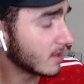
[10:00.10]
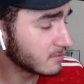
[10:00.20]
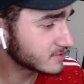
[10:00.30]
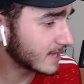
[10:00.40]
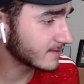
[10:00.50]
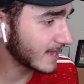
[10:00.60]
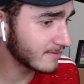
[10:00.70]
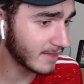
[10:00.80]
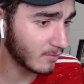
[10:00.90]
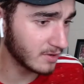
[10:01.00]
It was that game
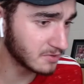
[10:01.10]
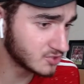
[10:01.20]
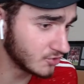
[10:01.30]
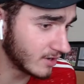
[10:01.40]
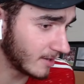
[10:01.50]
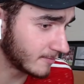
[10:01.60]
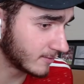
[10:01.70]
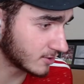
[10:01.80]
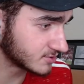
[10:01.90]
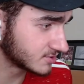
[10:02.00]
that we were 2-0 up and
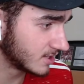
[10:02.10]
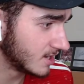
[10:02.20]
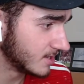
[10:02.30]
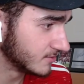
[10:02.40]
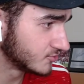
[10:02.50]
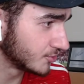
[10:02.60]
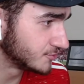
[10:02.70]
lost and drew